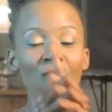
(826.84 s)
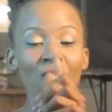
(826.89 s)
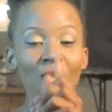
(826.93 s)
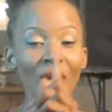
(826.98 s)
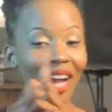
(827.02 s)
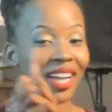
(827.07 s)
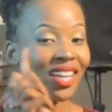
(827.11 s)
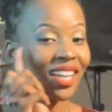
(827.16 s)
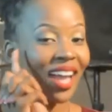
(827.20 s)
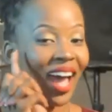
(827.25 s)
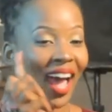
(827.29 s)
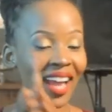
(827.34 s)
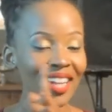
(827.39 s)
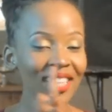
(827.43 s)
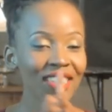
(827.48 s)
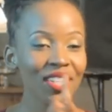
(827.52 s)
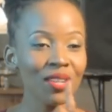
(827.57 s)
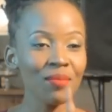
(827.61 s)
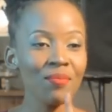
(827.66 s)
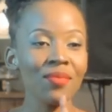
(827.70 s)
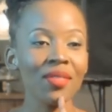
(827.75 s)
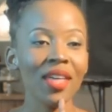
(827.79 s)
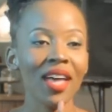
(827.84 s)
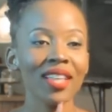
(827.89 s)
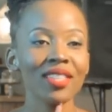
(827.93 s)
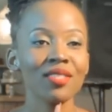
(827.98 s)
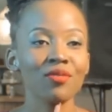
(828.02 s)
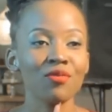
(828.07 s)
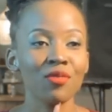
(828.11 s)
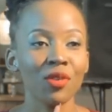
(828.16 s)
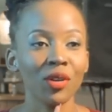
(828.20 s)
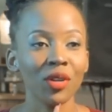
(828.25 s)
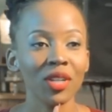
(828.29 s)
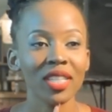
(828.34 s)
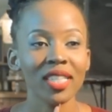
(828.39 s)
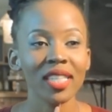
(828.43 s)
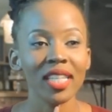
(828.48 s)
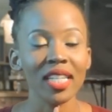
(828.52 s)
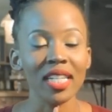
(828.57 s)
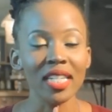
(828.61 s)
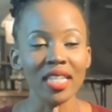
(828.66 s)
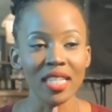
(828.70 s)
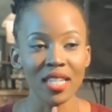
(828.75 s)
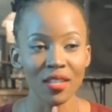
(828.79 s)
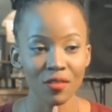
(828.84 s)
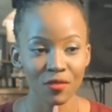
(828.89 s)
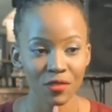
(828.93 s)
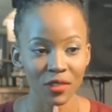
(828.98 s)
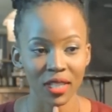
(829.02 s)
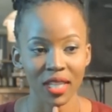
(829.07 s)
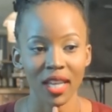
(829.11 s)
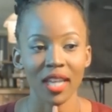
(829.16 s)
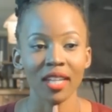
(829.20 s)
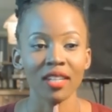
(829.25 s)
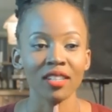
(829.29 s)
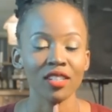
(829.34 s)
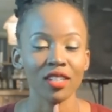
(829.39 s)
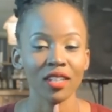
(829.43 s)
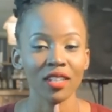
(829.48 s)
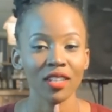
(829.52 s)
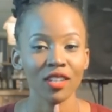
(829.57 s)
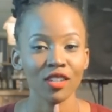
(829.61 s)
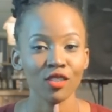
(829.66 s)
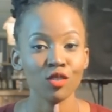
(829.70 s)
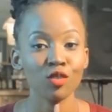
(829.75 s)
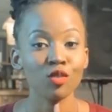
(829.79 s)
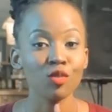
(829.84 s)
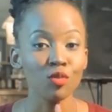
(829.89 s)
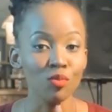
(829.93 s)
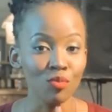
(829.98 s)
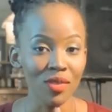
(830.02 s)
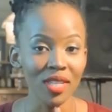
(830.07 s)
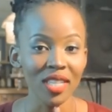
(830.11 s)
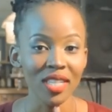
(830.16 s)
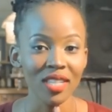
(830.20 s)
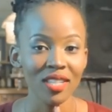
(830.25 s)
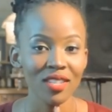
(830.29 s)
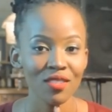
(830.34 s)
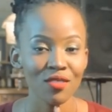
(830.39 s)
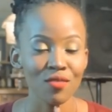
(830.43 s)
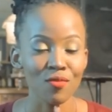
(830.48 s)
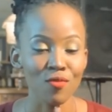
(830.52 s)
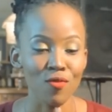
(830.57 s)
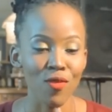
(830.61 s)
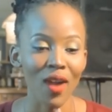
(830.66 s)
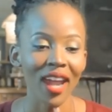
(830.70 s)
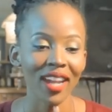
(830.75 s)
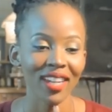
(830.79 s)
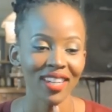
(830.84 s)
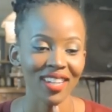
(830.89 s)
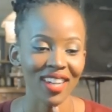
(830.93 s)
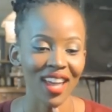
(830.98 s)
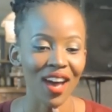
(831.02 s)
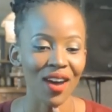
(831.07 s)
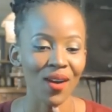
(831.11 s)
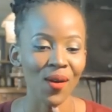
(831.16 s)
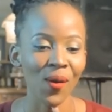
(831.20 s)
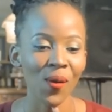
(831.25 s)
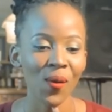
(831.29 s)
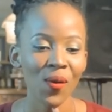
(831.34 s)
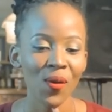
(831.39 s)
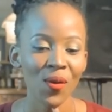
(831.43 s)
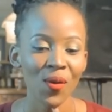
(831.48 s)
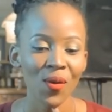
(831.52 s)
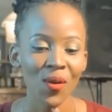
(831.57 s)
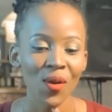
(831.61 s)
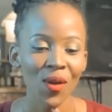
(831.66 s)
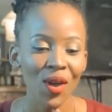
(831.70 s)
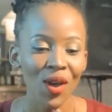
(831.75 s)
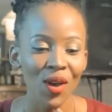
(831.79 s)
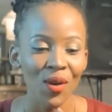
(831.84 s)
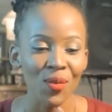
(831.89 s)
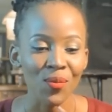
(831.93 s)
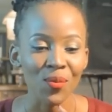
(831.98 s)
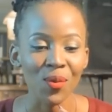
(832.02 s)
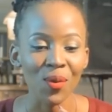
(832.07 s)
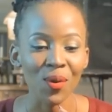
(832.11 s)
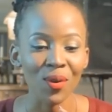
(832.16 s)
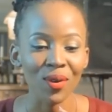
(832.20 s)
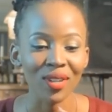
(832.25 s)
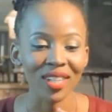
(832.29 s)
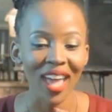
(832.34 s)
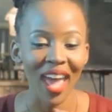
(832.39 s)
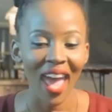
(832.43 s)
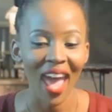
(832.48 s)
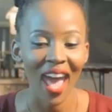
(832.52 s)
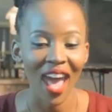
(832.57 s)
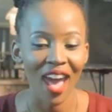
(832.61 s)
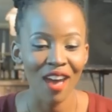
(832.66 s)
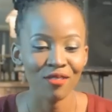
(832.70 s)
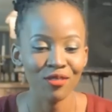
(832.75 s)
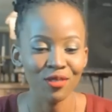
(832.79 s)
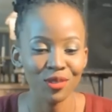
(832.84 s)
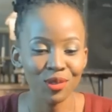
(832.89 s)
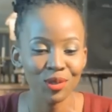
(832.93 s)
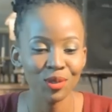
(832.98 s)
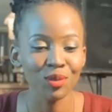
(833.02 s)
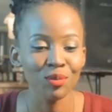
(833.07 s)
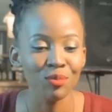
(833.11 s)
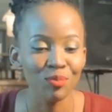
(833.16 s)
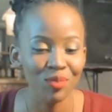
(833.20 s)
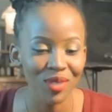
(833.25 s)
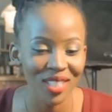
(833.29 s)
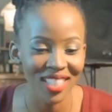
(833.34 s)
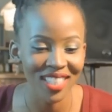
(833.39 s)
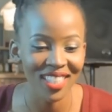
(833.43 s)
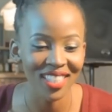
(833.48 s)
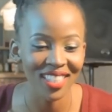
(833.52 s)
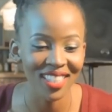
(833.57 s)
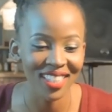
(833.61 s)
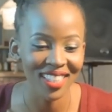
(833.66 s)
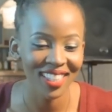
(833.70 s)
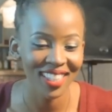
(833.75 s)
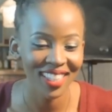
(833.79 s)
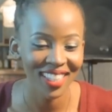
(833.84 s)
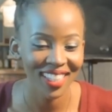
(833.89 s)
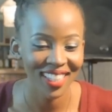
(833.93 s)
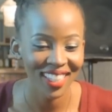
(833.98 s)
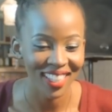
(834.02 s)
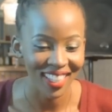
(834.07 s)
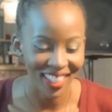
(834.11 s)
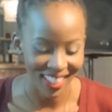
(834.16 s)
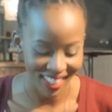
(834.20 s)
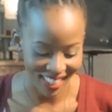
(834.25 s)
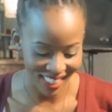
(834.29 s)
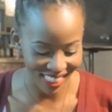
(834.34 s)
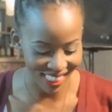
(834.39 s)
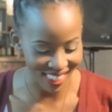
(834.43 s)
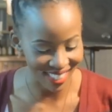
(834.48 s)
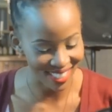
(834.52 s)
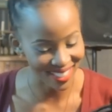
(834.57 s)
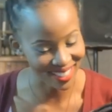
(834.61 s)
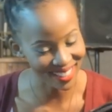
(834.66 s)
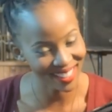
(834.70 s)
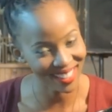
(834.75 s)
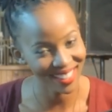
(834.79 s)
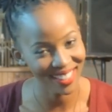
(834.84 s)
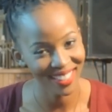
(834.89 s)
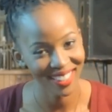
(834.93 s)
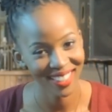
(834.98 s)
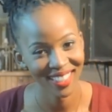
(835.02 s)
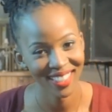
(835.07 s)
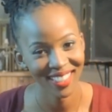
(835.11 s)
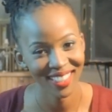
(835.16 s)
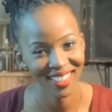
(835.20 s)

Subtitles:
One item that's very significant to me right now would have to be this.